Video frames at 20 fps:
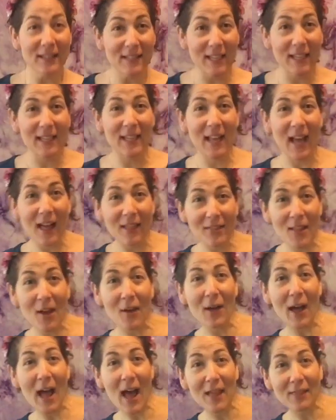Let's sing
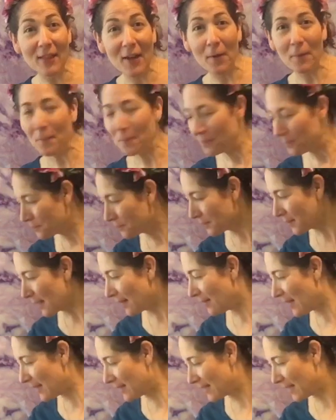hello, hello.
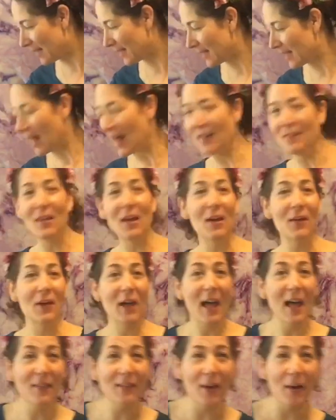Let's sing hello,
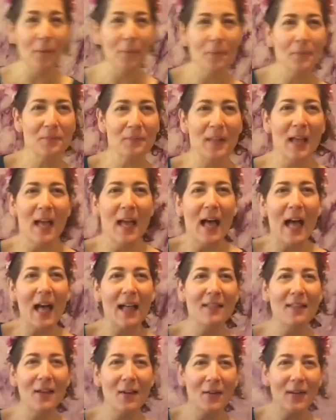hello.
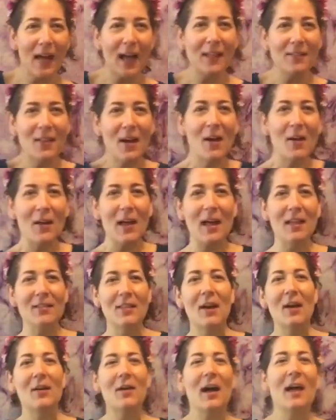Hello, hello,
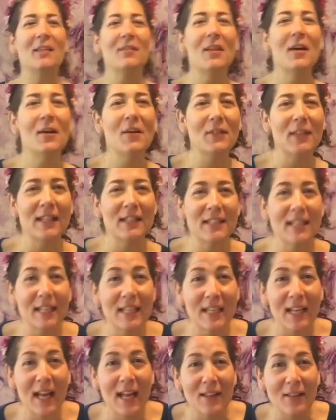hello, hello. Let's
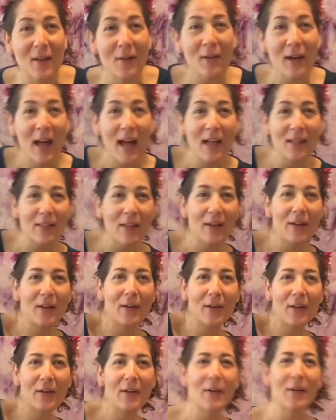sing hello,
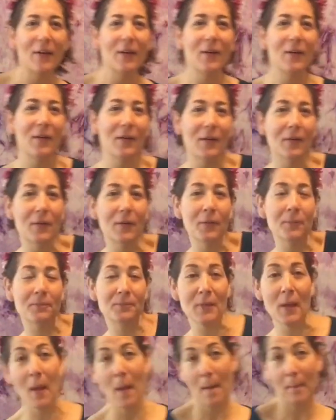hello.
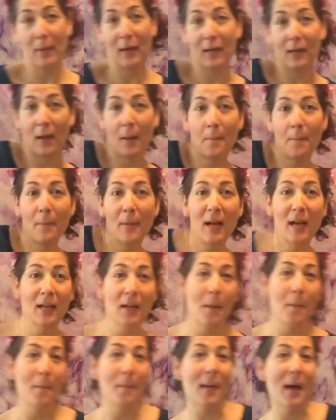Ba-dum,
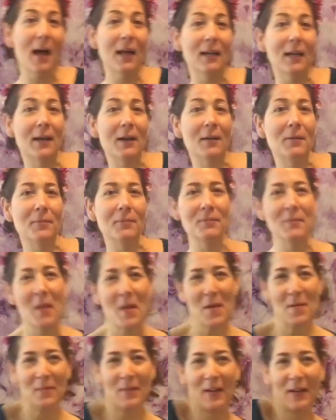ba-dum, ba-dum.
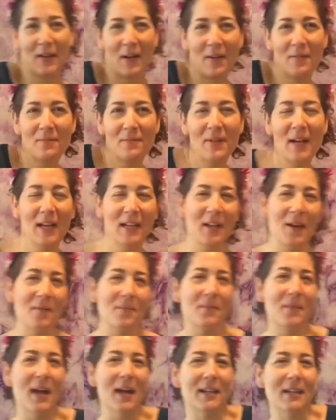Ba-dum,
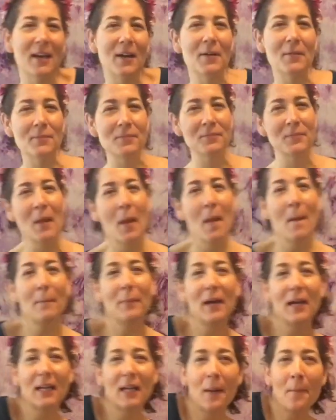ba-dum, ba-dum.
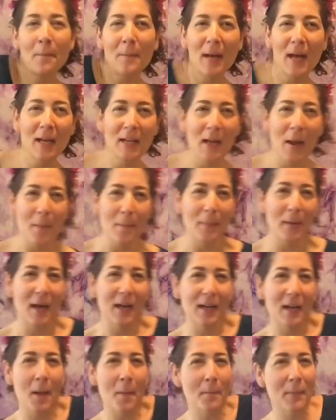Ba-dum, ba-dum,
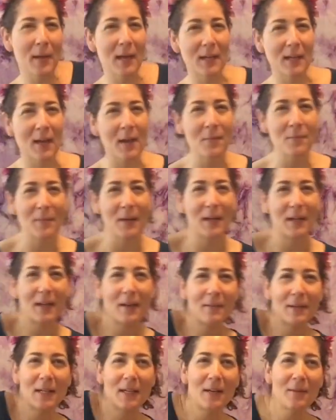ba-dum, ba-dum,
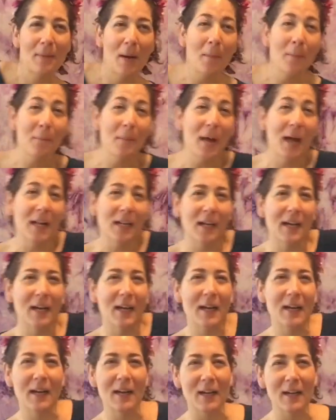ba-da-ba-da-bum,
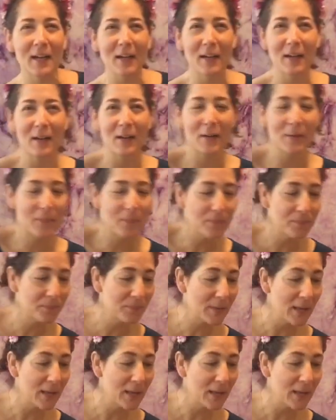ba-dum.